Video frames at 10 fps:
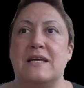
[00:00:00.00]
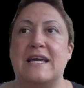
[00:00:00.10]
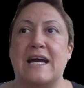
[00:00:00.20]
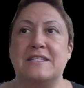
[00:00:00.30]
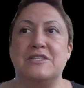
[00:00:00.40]

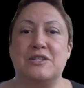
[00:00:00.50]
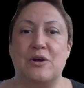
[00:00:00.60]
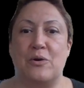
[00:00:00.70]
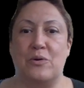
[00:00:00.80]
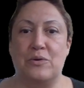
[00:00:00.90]
get to
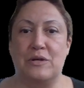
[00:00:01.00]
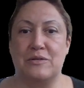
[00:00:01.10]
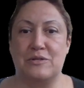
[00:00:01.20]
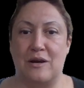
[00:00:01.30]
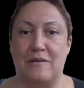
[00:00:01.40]
know your
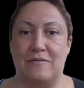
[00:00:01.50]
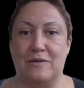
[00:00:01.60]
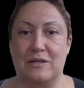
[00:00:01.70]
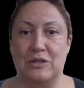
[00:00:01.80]
software